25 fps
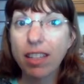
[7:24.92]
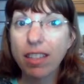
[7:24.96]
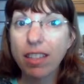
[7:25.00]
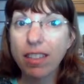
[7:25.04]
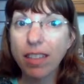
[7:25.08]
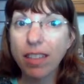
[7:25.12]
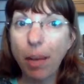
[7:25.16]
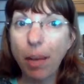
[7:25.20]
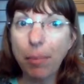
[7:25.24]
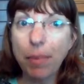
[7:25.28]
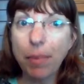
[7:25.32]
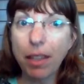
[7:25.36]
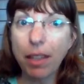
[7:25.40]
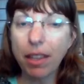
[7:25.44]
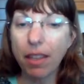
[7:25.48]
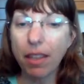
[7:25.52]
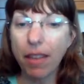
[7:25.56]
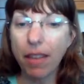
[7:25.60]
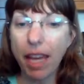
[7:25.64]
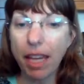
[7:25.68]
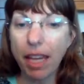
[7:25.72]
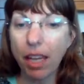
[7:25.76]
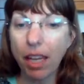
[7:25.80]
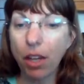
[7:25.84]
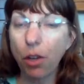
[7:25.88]
something that
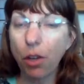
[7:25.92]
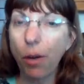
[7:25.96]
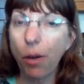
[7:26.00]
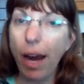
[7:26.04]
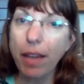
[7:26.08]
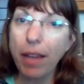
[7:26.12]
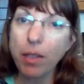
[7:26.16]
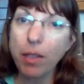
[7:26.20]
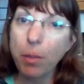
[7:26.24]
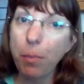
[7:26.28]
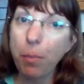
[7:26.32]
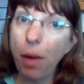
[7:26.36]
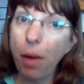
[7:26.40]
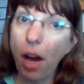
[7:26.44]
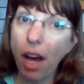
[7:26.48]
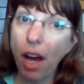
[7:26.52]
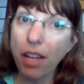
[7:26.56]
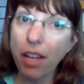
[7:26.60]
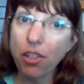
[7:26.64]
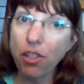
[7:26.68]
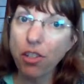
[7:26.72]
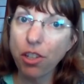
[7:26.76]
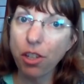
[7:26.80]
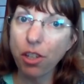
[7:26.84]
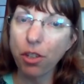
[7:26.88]
they can grasp
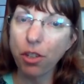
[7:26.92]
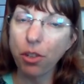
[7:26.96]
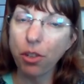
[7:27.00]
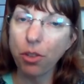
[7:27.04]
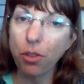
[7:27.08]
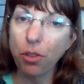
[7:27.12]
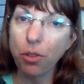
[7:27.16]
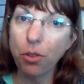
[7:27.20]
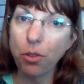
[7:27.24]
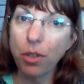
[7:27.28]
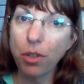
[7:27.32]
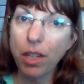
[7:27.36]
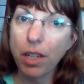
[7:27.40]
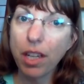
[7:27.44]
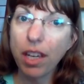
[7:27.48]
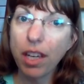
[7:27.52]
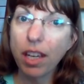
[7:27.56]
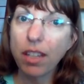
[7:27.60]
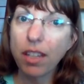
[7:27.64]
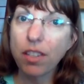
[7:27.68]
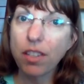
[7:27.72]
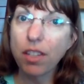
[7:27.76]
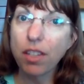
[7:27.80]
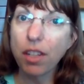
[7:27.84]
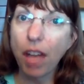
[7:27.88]
onto,
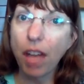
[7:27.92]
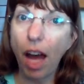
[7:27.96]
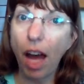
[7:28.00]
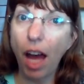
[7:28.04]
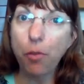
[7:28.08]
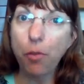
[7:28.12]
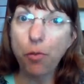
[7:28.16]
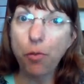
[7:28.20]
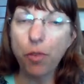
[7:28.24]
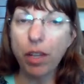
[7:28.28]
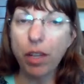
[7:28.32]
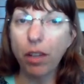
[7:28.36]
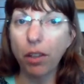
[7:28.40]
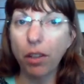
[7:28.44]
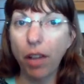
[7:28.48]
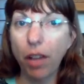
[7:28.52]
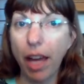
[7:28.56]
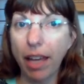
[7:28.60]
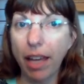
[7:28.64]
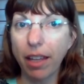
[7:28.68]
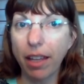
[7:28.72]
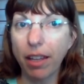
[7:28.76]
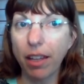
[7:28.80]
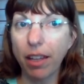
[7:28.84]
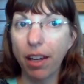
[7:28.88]
to not feel
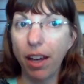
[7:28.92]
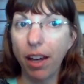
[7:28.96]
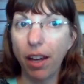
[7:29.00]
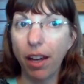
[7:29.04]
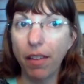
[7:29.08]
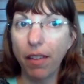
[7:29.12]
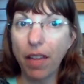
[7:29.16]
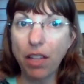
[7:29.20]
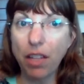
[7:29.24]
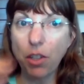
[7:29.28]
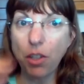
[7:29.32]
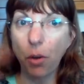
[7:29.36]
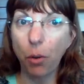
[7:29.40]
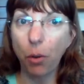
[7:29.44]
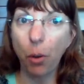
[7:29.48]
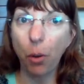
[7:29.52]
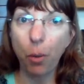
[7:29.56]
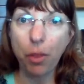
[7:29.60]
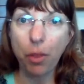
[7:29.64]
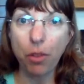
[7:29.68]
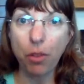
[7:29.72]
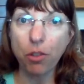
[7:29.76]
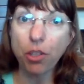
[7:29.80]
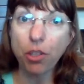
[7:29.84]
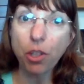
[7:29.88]
like they don't know
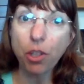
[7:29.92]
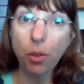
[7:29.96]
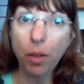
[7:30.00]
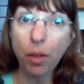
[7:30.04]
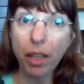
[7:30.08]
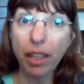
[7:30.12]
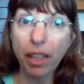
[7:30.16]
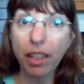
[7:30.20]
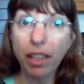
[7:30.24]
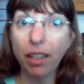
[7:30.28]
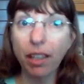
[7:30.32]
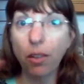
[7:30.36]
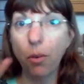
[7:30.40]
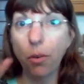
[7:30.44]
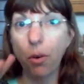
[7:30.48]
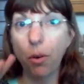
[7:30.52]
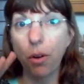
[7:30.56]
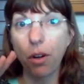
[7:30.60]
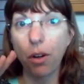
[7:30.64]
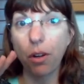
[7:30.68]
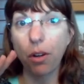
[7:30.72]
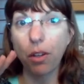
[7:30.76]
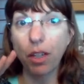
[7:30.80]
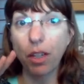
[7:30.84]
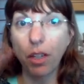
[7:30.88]
what they're doing,
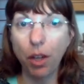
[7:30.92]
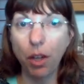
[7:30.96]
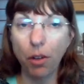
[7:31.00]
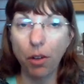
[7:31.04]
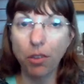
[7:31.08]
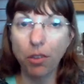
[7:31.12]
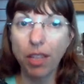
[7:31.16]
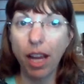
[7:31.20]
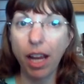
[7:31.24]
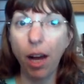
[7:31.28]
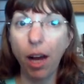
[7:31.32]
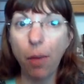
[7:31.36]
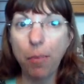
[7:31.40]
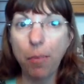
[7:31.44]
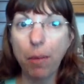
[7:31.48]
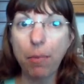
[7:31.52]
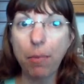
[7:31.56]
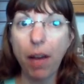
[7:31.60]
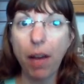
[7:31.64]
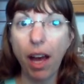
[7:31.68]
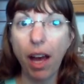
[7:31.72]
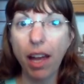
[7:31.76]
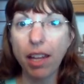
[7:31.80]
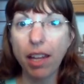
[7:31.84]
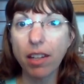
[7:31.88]
or to help them
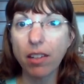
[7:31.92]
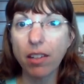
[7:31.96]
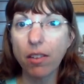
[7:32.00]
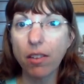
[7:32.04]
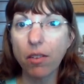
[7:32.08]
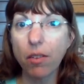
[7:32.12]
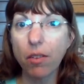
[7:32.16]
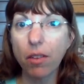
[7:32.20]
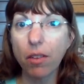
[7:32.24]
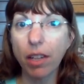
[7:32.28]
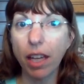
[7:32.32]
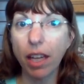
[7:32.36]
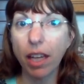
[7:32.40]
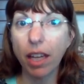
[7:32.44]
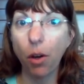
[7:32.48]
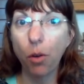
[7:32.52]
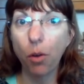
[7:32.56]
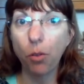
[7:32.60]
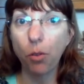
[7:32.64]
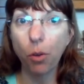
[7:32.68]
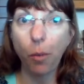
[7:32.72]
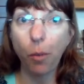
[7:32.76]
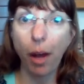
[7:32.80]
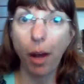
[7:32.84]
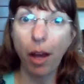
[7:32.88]
not get
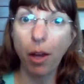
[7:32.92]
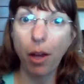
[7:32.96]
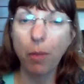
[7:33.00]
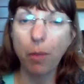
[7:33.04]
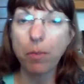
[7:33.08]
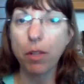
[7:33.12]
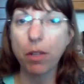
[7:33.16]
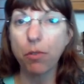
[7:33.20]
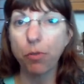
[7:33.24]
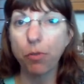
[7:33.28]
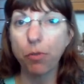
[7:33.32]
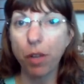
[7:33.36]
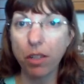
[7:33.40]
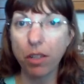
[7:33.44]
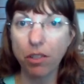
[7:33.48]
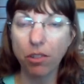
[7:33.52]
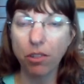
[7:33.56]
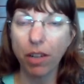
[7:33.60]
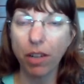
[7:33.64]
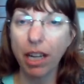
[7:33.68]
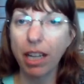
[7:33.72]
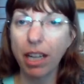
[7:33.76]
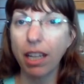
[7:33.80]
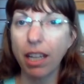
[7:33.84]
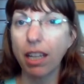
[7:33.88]
overwhelmed and
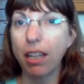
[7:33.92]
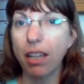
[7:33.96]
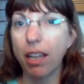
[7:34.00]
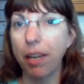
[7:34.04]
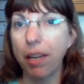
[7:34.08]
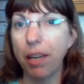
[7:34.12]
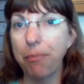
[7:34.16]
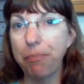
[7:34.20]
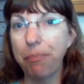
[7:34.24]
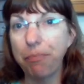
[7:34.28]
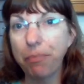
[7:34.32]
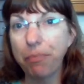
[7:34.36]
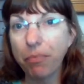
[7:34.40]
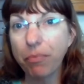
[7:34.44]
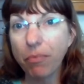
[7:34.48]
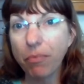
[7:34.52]
frustrated and